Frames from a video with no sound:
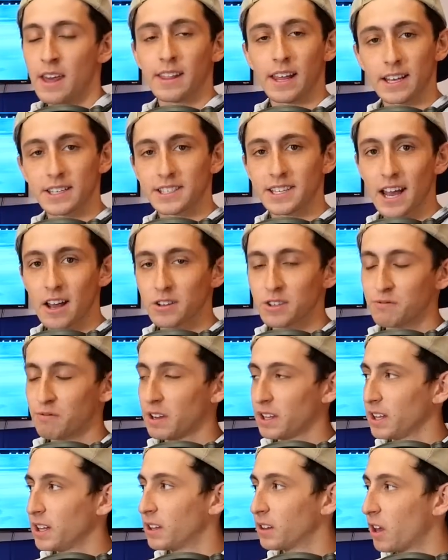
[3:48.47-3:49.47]
That sounds
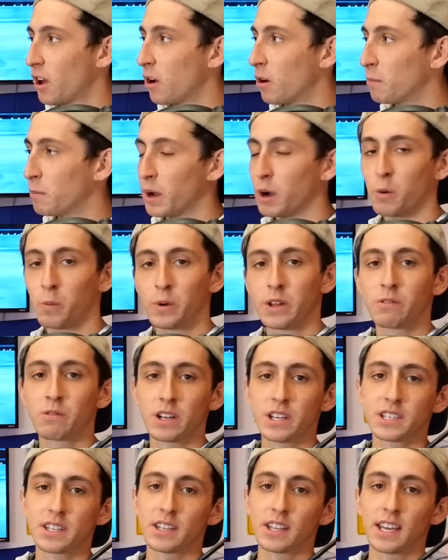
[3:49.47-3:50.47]
really low, but we
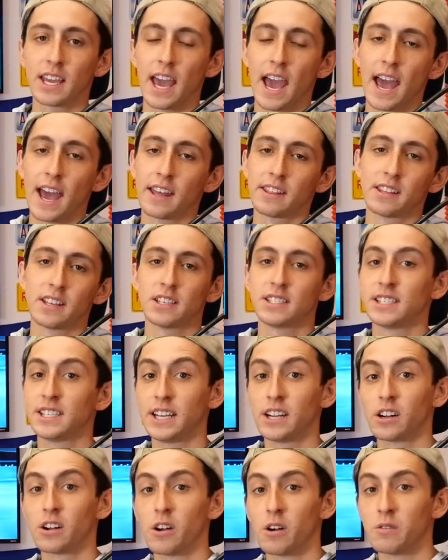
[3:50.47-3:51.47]
recently had the
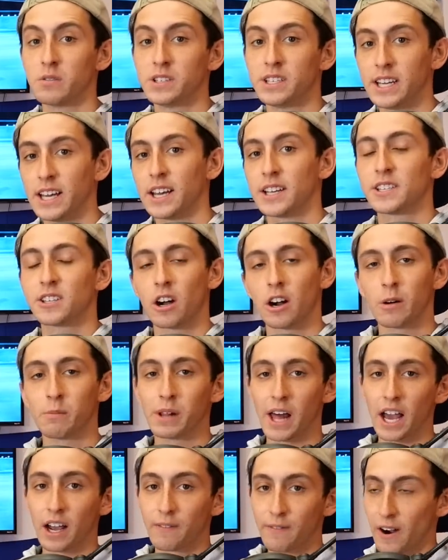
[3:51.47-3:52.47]
Zero DSR
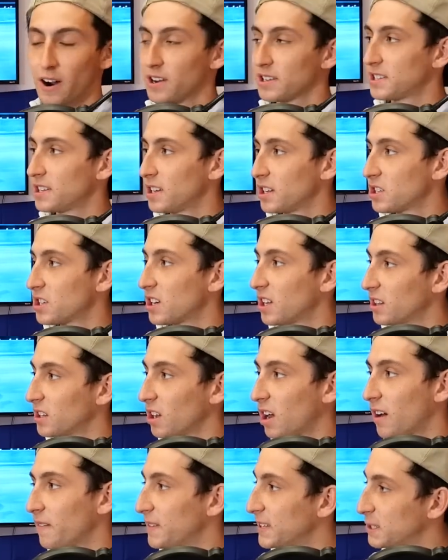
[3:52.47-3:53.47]
Black Forest edition at
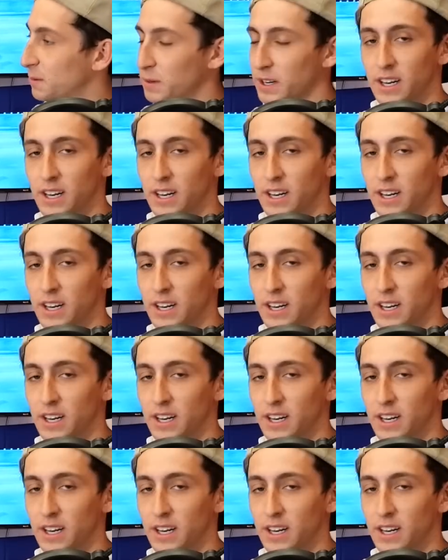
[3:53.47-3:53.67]
the office.